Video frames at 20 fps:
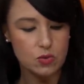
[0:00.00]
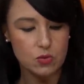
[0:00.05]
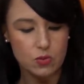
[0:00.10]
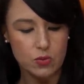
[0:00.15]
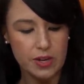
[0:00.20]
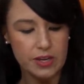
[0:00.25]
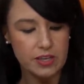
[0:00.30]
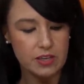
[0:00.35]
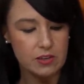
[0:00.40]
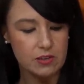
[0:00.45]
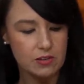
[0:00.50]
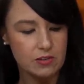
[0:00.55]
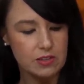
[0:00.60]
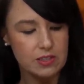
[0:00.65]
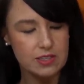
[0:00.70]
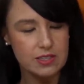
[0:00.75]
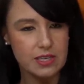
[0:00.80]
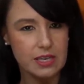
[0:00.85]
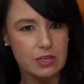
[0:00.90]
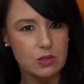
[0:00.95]
regularly
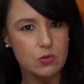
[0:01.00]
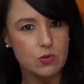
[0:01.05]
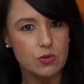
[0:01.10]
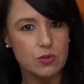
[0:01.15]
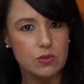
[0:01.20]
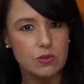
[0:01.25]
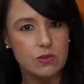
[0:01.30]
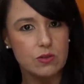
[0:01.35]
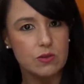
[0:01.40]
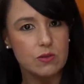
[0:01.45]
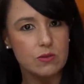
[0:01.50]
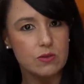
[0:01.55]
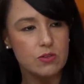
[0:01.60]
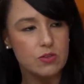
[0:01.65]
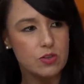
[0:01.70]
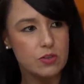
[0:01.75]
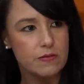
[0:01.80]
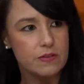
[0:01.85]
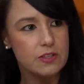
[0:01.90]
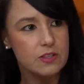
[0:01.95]
scheduled
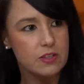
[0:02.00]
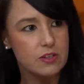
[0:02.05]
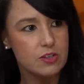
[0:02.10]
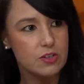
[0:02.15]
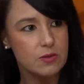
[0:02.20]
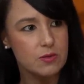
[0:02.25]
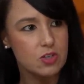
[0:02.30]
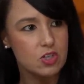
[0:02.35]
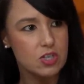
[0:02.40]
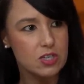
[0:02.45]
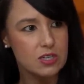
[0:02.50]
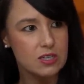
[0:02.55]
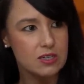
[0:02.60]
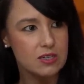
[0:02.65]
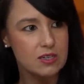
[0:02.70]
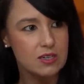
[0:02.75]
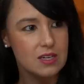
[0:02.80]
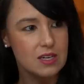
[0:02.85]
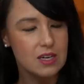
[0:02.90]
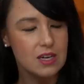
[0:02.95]
service on your machine,